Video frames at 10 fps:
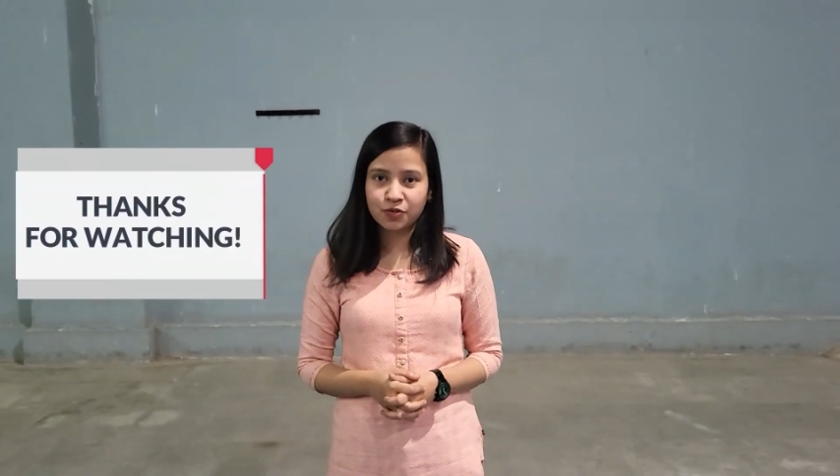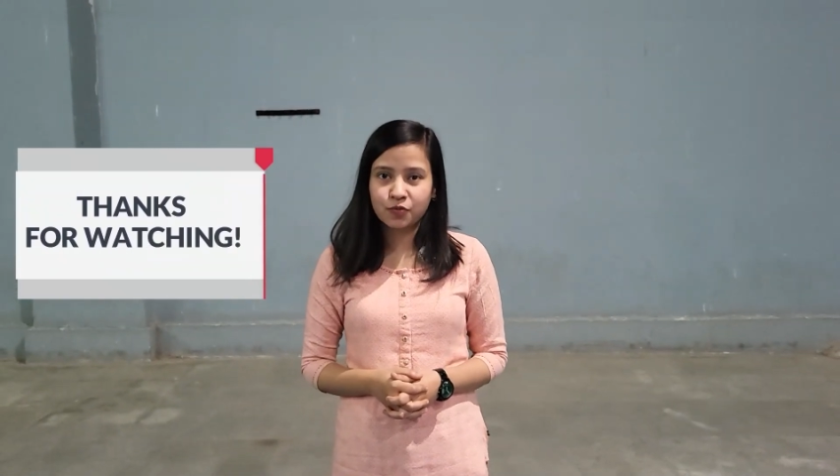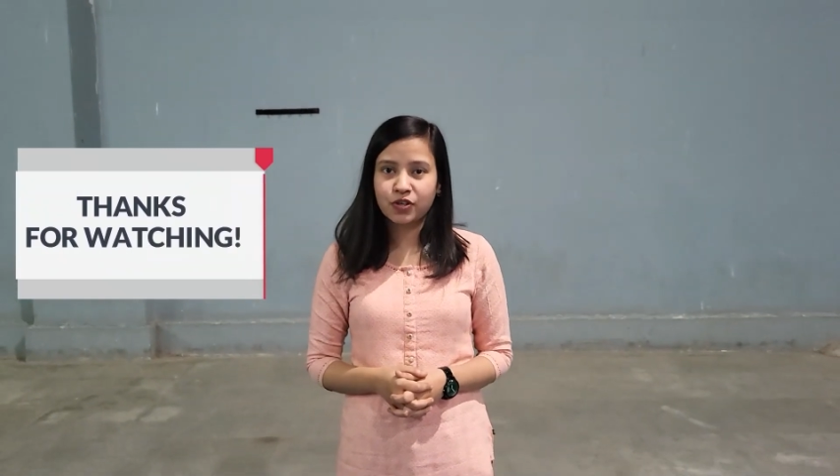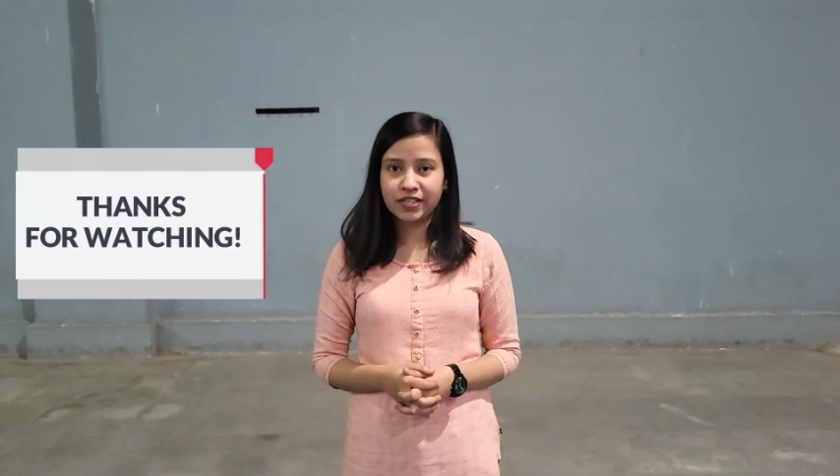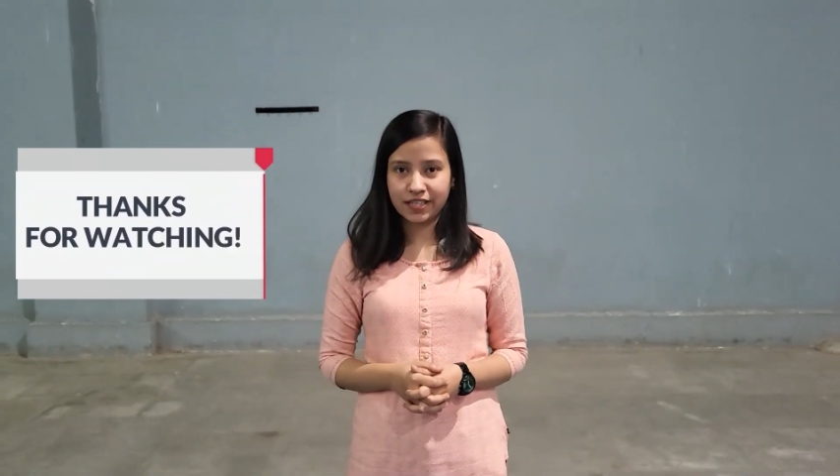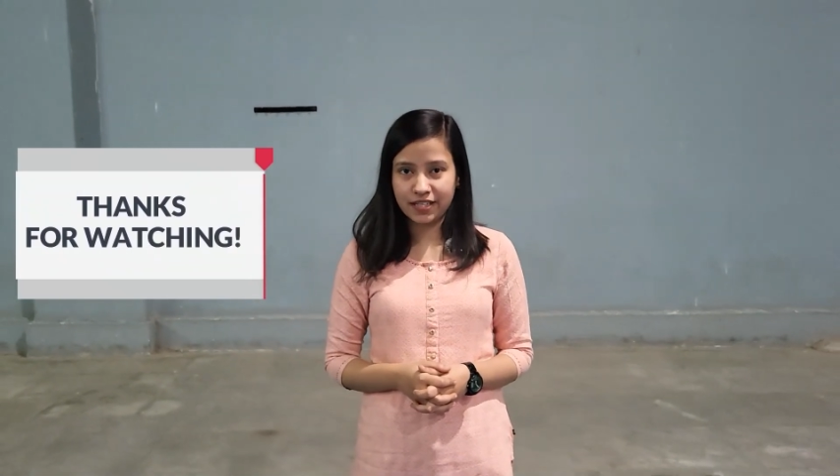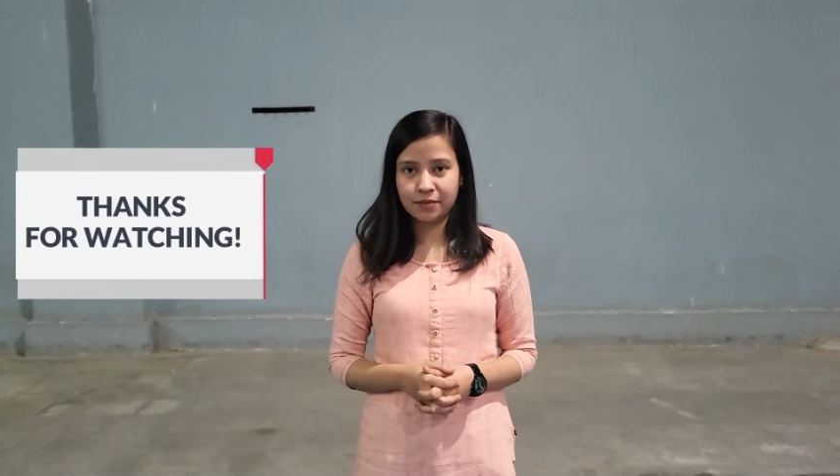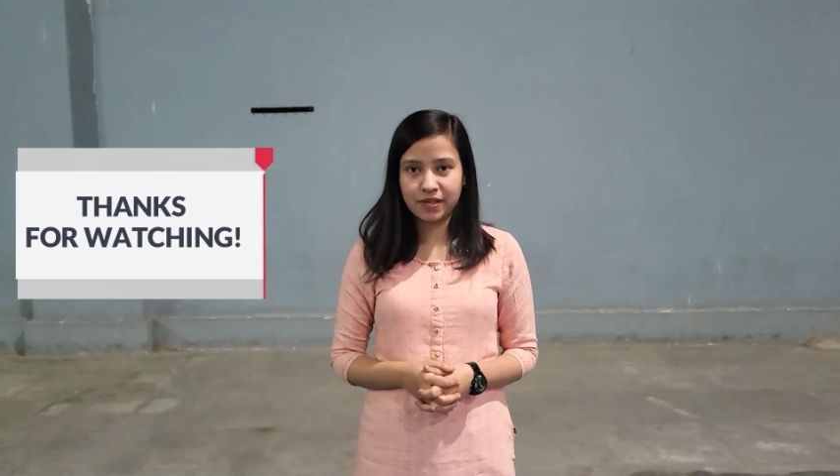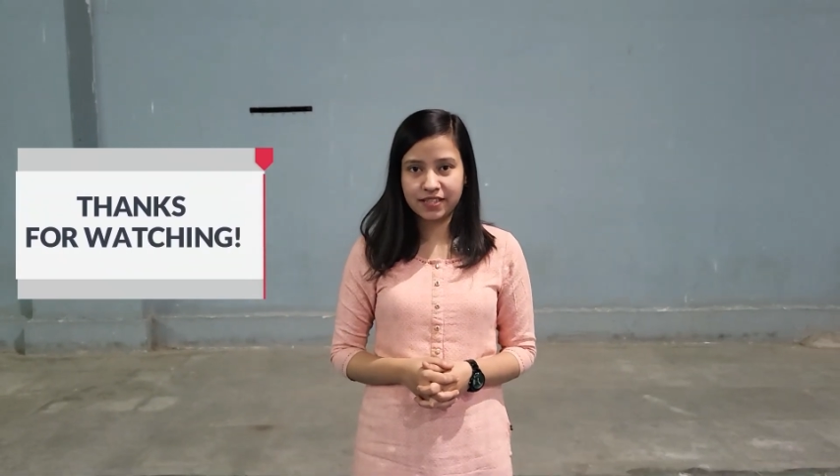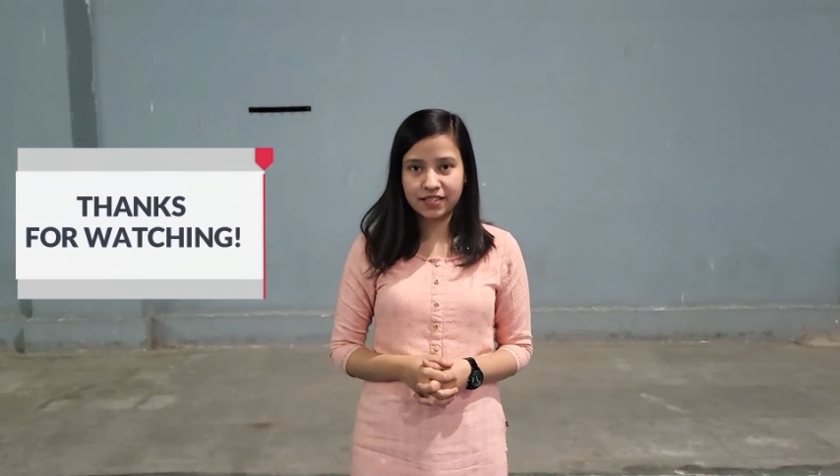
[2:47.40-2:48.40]
know what an
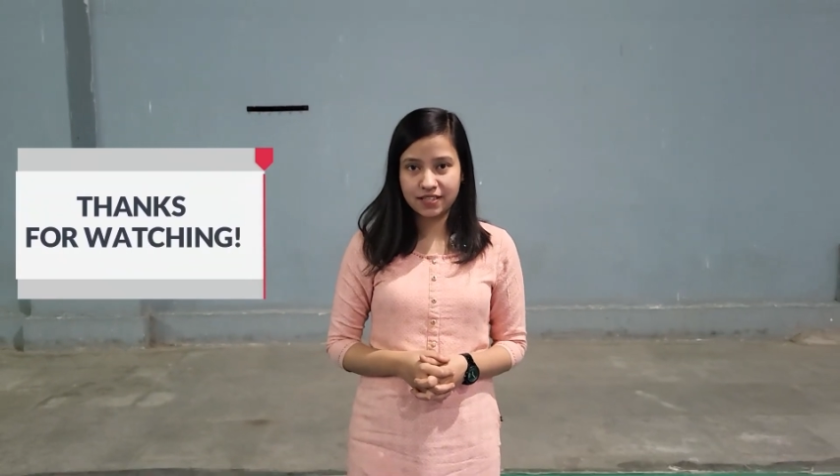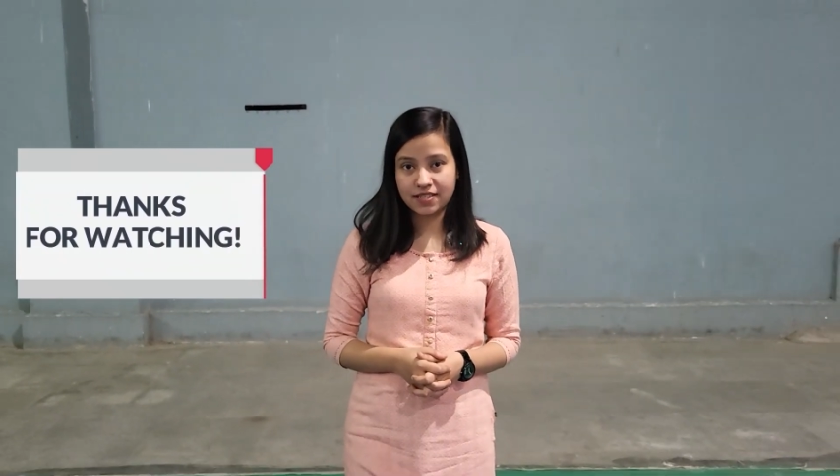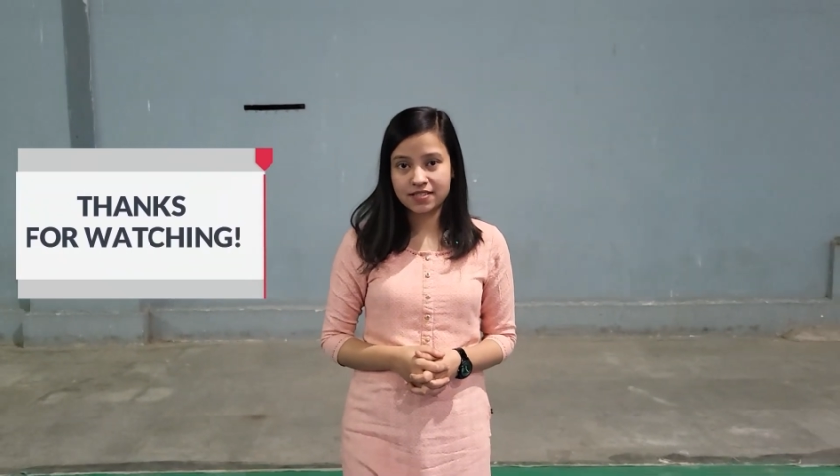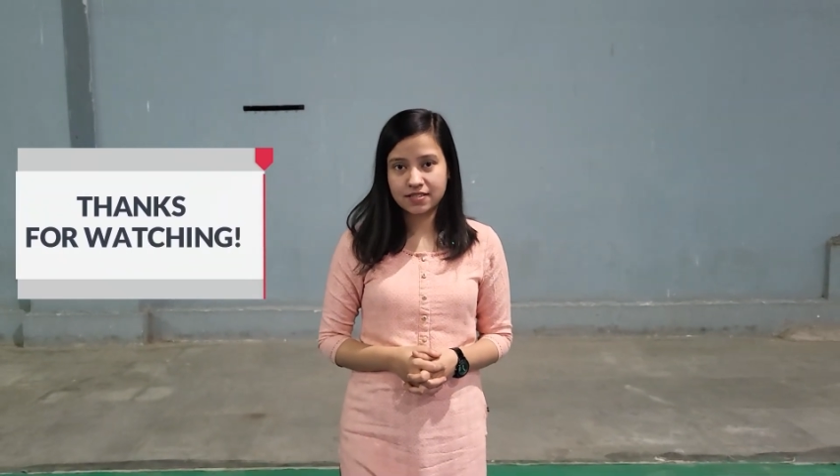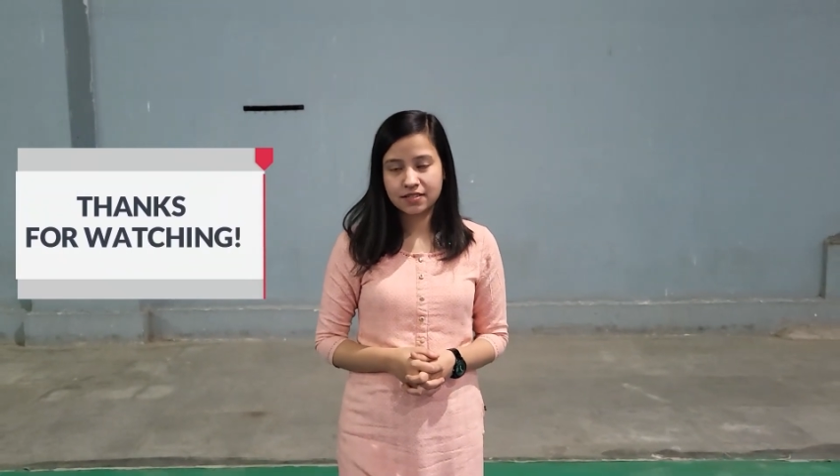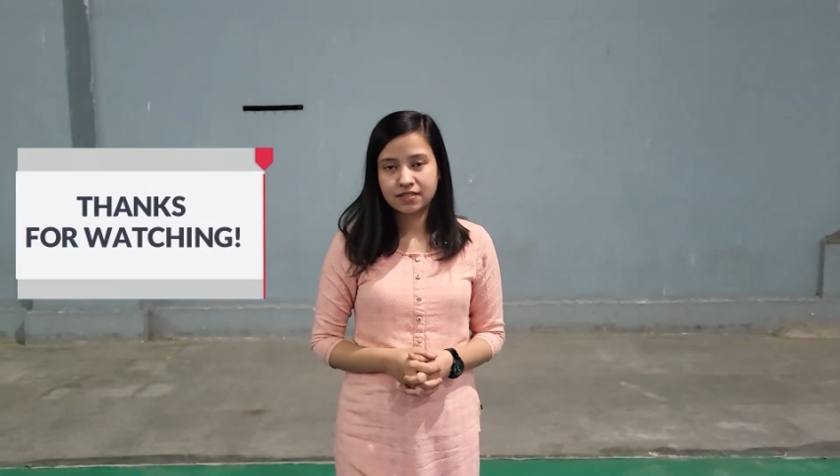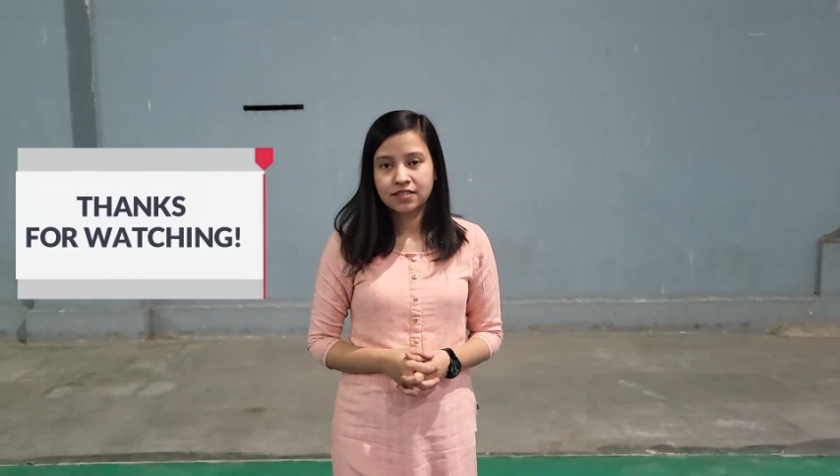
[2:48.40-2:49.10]
LMIA is.